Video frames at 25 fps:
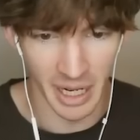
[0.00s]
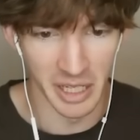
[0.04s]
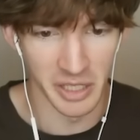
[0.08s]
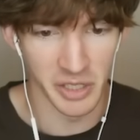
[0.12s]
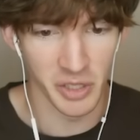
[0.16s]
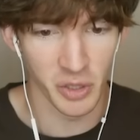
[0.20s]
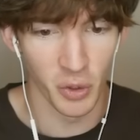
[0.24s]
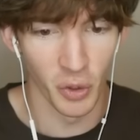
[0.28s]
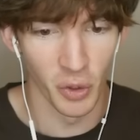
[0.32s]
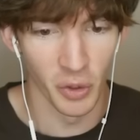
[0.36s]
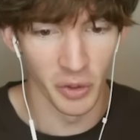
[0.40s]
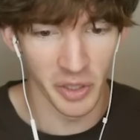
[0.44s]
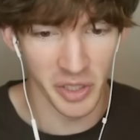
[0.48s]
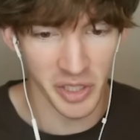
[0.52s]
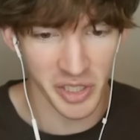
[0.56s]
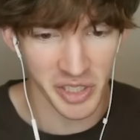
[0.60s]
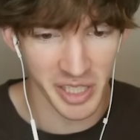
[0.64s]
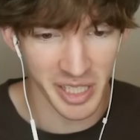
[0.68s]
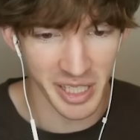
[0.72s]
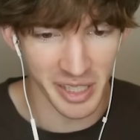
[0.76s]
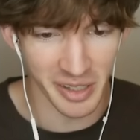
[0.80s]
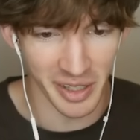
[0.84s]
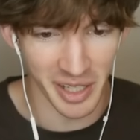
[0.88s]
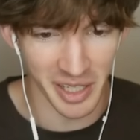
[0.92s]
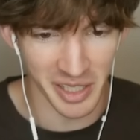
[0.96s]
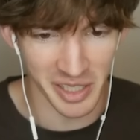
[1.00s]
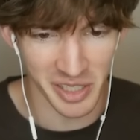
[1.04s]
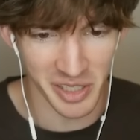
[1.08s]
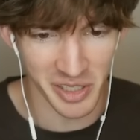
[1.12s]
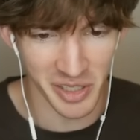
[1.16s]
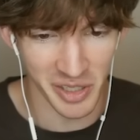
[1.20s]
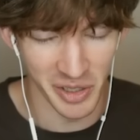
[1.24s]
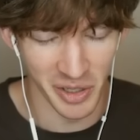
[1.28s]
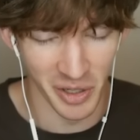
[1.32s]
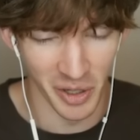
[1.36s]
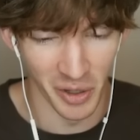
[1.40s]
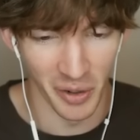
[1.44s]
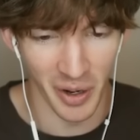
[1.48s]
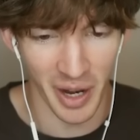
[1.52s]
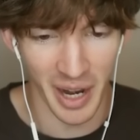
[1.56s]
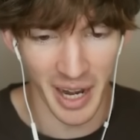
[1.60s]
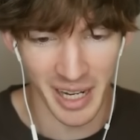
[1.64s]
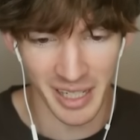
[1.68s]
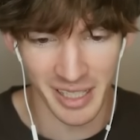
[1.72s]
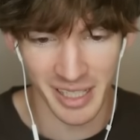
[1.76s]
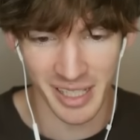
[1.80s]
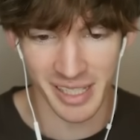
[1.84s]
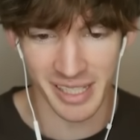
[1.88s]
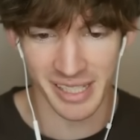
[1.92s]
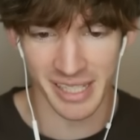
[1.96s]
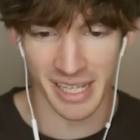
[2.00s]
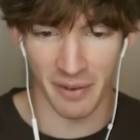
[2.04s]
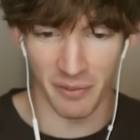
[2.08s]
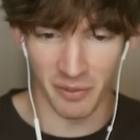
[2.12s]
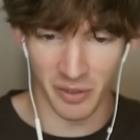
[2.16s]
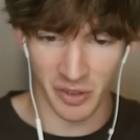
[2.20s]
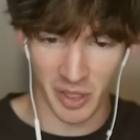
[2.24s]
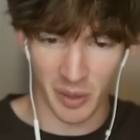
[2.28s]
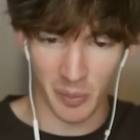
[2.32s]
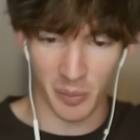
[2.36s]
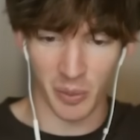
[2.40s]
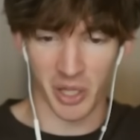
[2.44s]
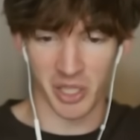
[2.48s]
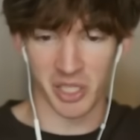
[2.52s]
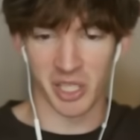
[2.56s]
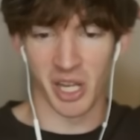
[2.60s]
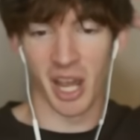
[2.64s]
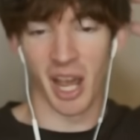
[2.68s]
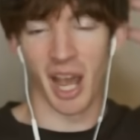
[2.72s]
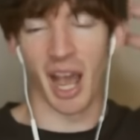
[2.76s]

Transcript: It's cool to see this, too. Ages 17 plus.